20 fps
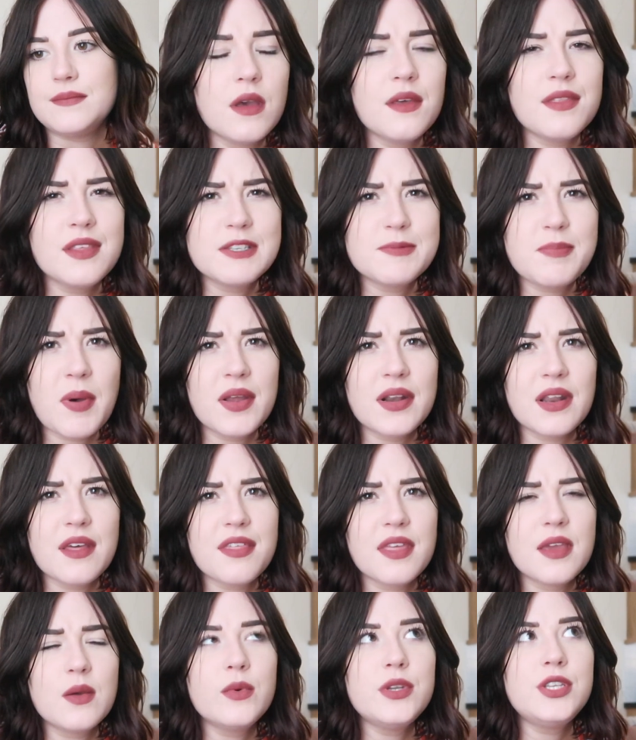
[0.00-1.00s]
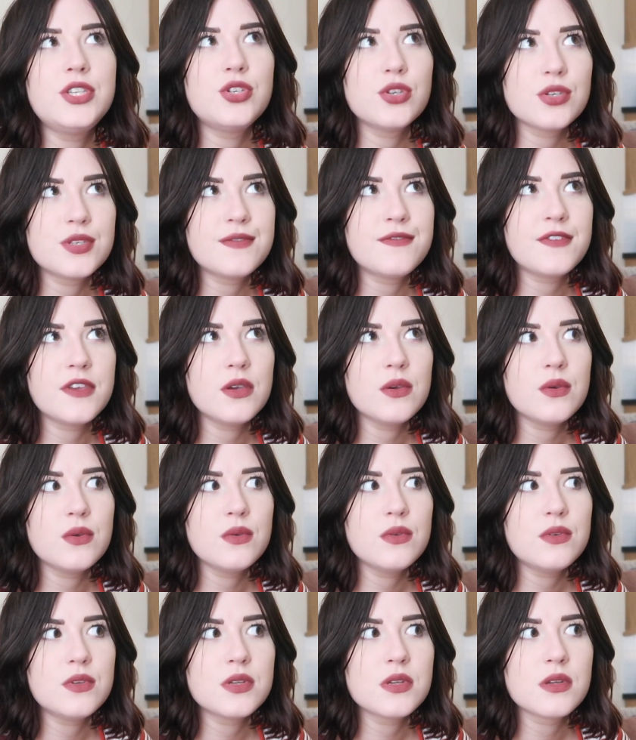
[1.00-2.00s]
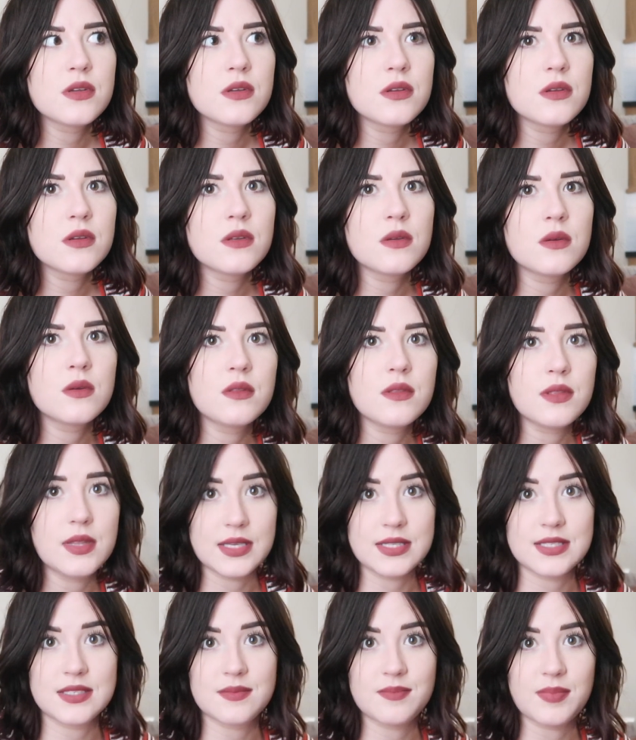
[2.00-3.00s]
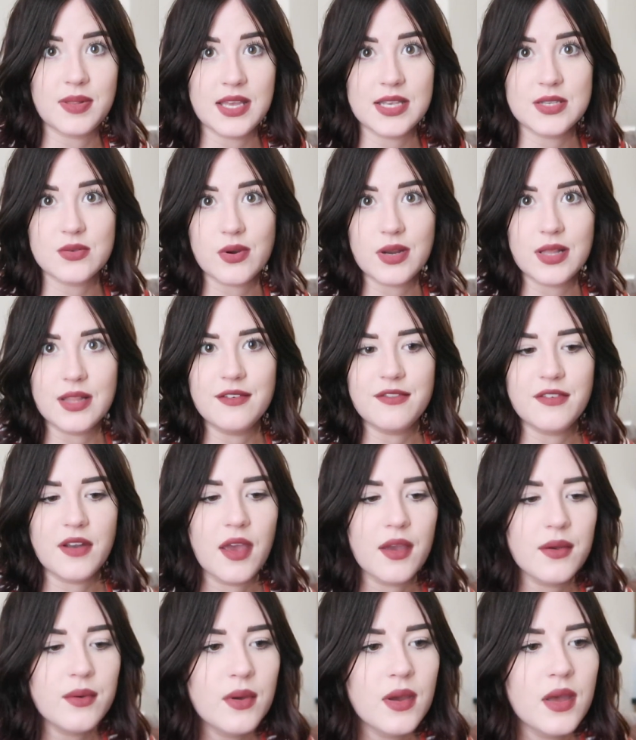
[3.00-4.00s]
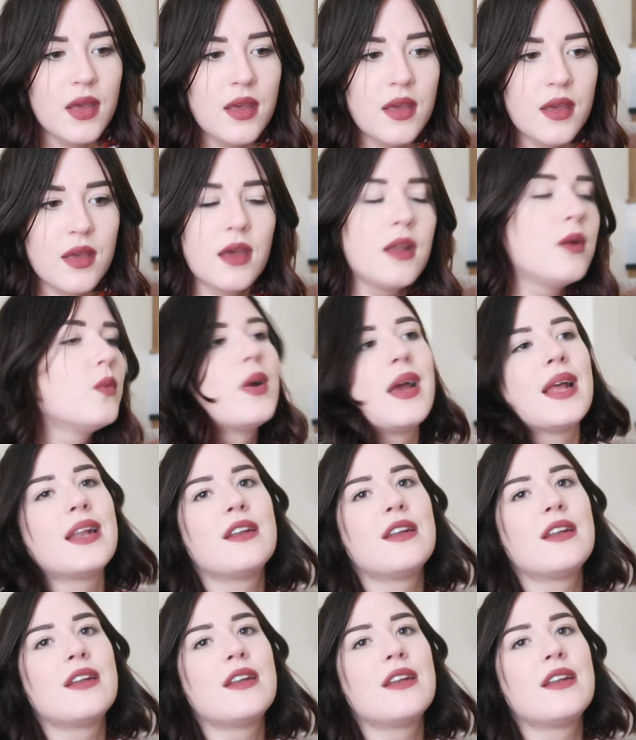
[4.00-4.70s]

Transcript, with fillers: At this point, I think we just viewed this place where I live now, and we